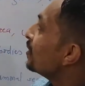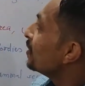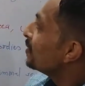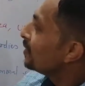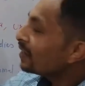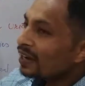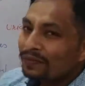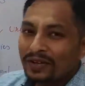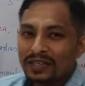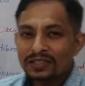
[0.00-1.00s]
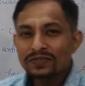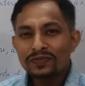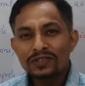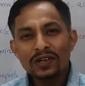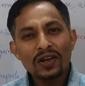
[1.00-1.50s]
there are various
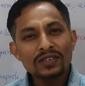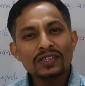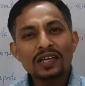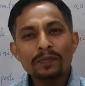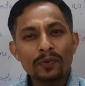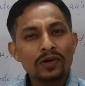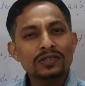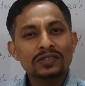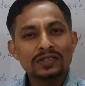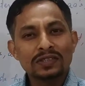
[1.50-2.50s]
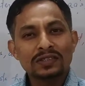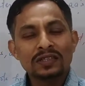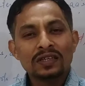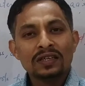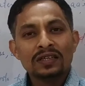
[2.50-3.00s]
physiological processes
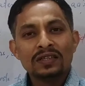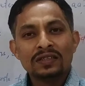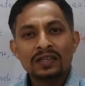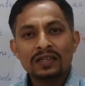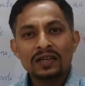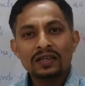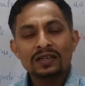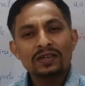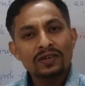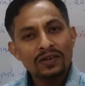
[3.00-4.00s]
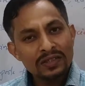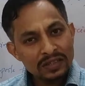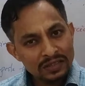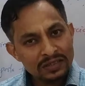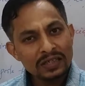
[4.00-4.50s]
that are going
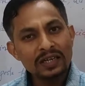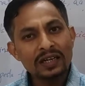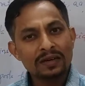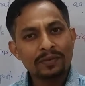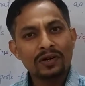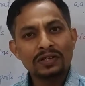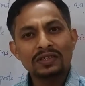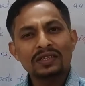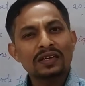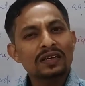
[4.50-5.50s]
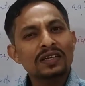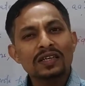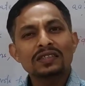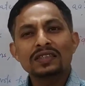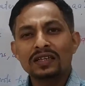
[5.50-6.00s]
inside our body, that are running
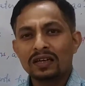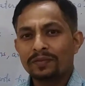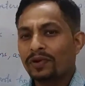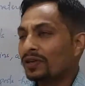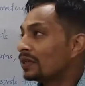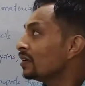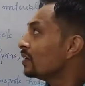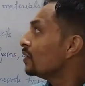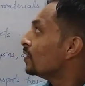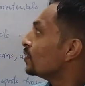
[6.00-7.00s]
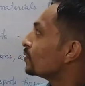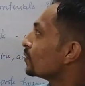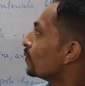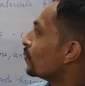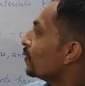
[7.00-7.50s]
inside our body.
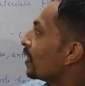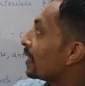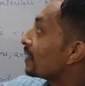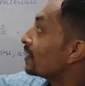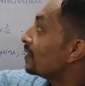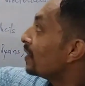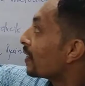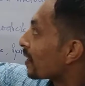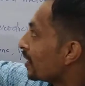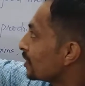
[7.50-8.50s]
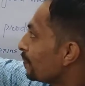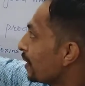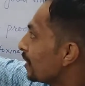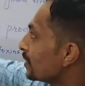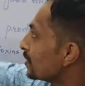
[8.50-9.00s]
So like
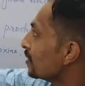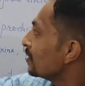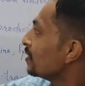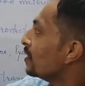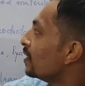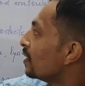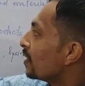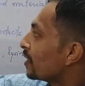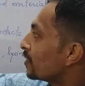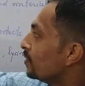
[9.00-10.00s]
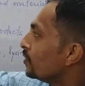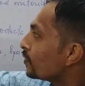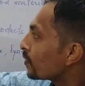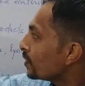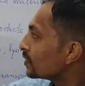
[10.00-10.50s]
respiration, like
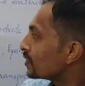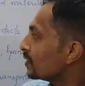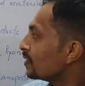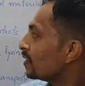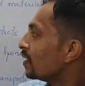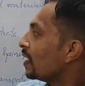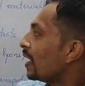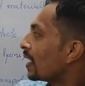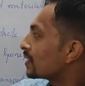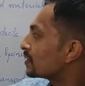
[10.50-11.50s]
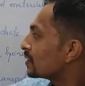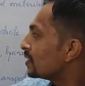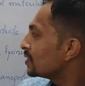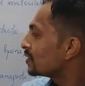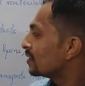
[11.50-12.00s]
nutrition,
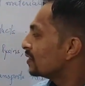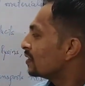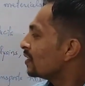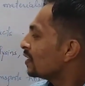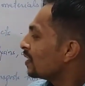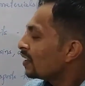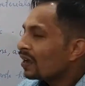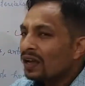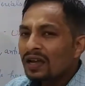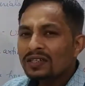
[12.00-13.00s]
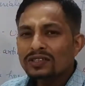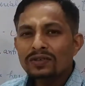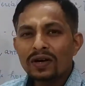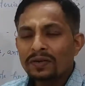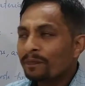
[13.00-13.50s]
excretion, and
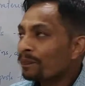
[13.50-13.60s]
so on.